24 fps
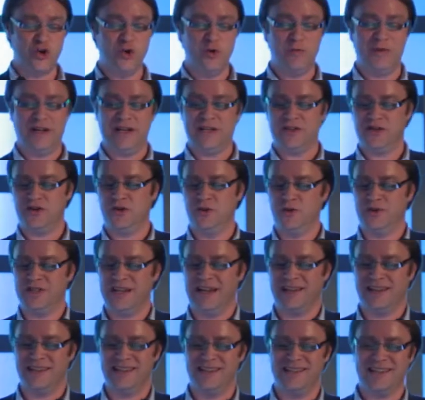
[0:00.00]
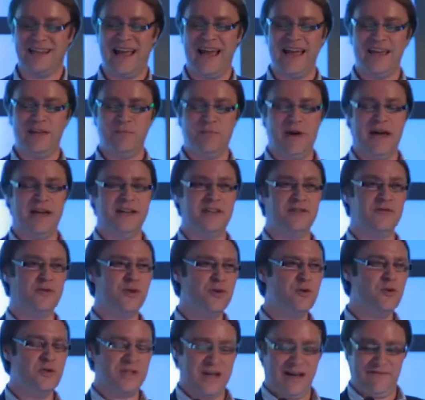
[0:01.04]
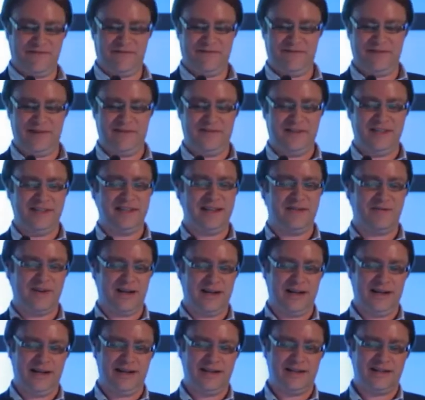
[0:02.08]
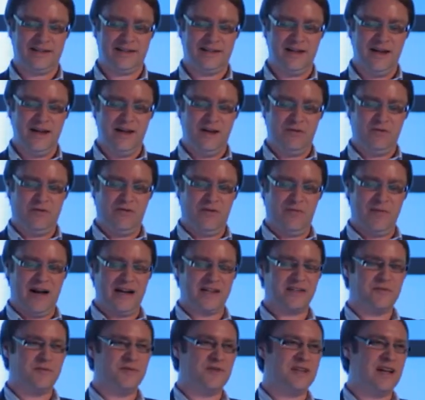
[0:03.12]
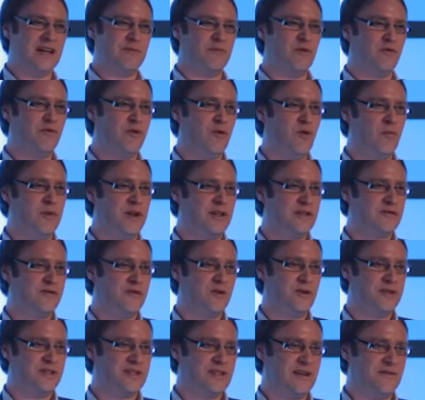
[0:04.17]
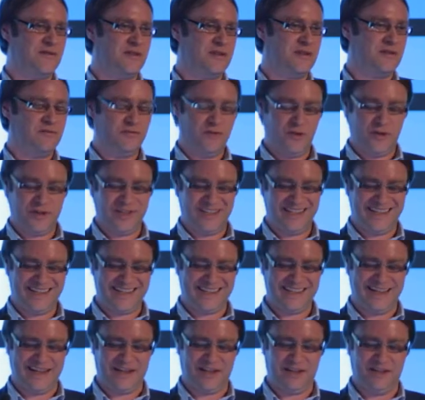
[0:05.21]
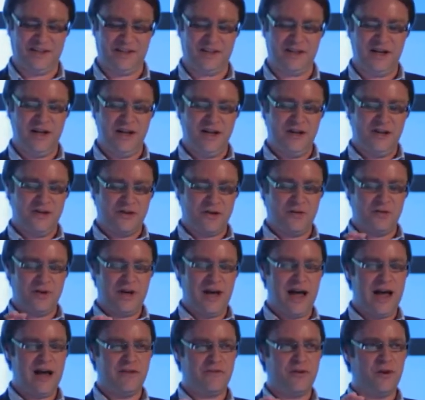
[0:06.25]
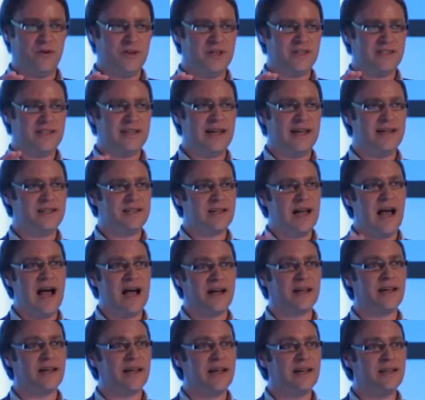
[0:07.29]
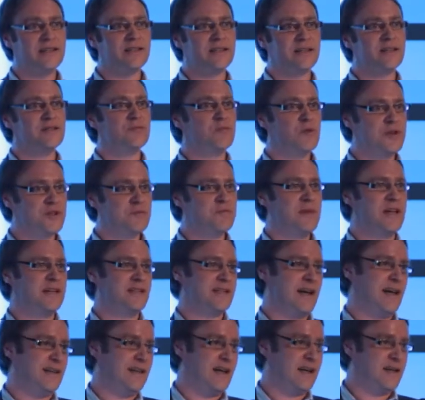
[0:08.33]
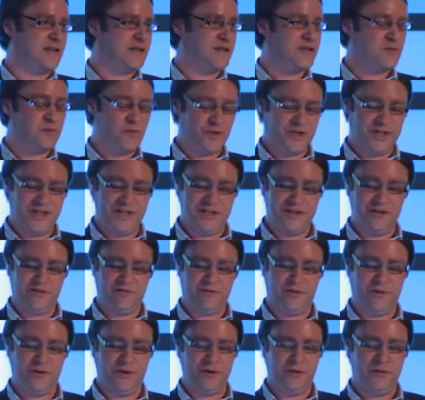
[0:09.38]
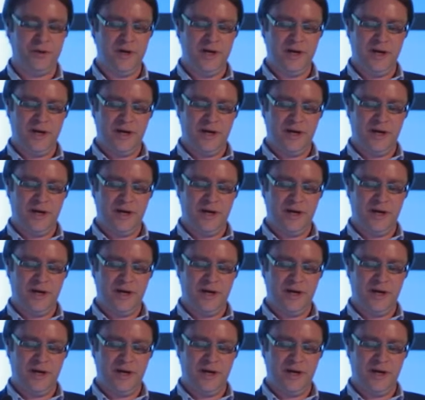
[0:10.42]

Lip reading: 2 minutes, 2 seconds, 8 page views, and 57 clicks, with a maximum time of 4 minutes, 46 seconds. So you have all this data aggregated, which makes that analysis much easier for you.